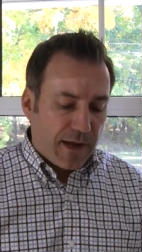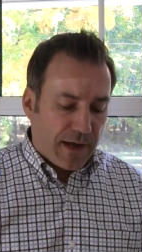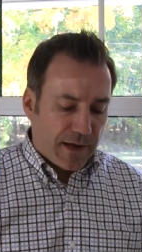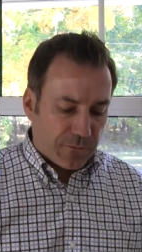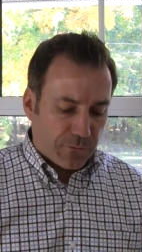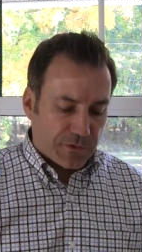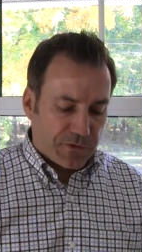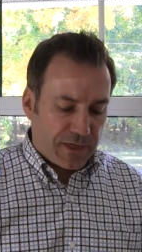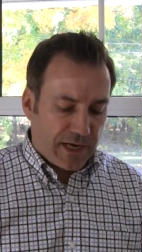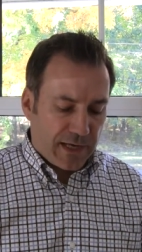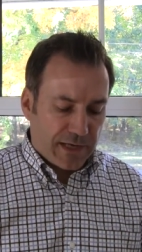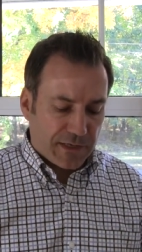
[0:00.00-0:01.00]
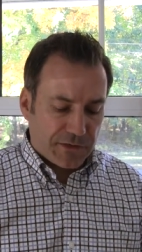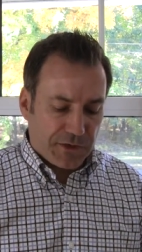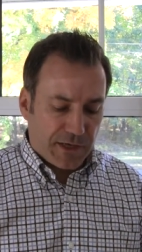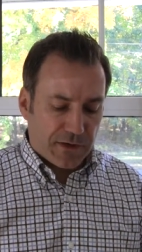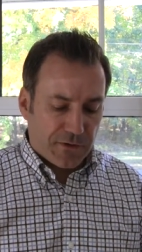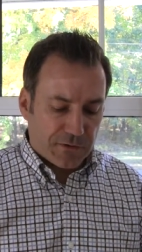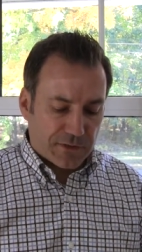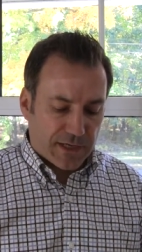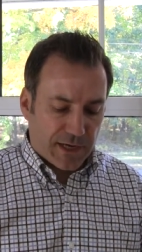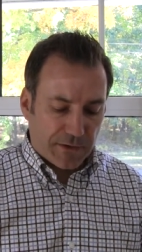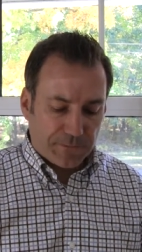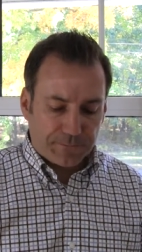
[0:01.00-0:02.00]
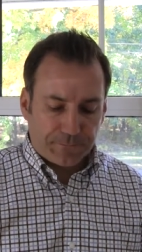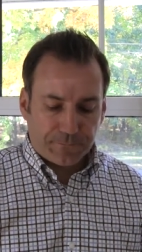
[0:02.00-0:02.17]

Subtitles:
And what you get is you get a newsletter,